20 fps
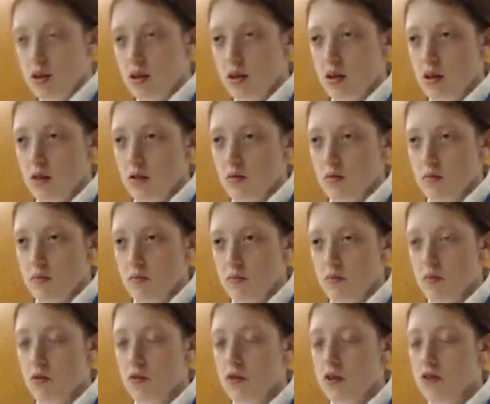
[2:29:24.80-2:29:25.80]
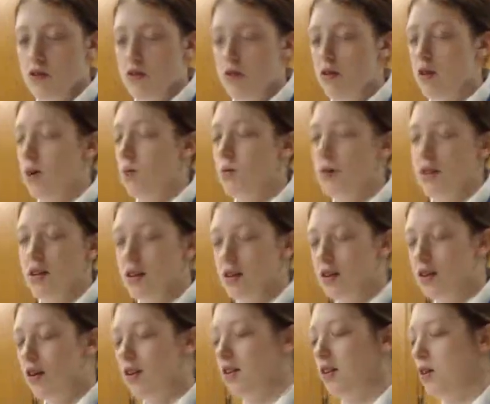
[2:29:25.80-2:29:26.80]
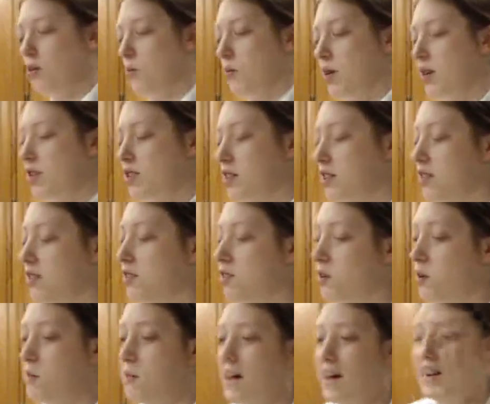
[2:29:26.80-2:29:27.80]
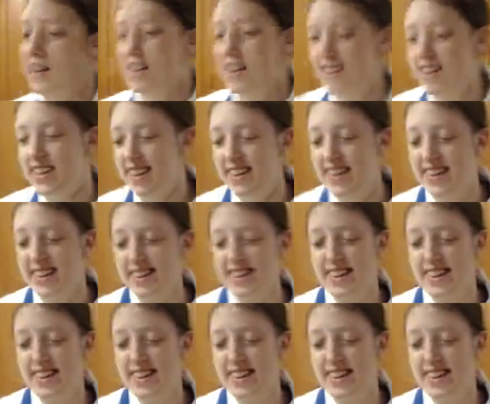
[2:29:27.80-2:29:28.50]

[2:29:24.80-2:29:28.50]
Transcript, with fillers: refrigerator. Refrigerator. I wanted in to call it a reach in so bad. we'll put it.